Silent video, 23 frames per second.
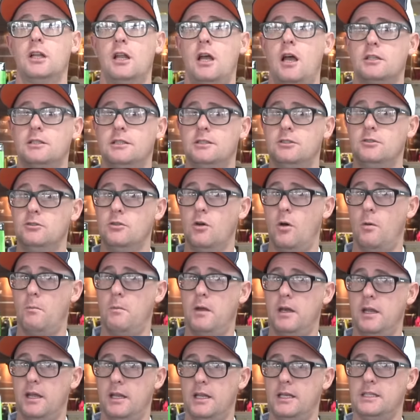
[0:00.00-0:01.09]
last, there's not
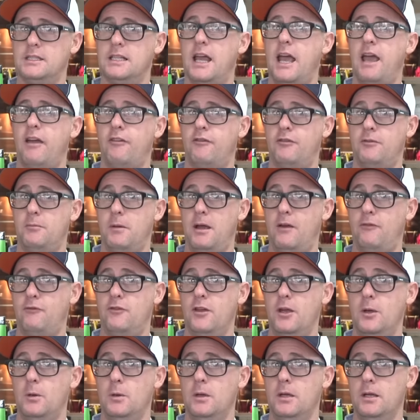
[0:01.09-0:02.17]
many of these left,
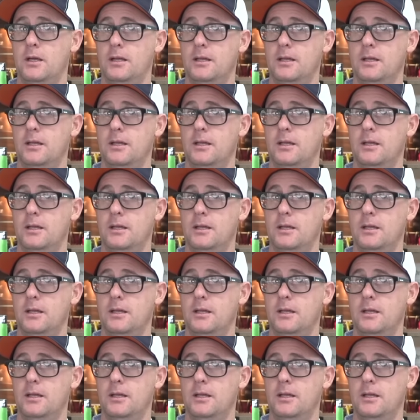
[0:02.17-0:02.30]
Matthew.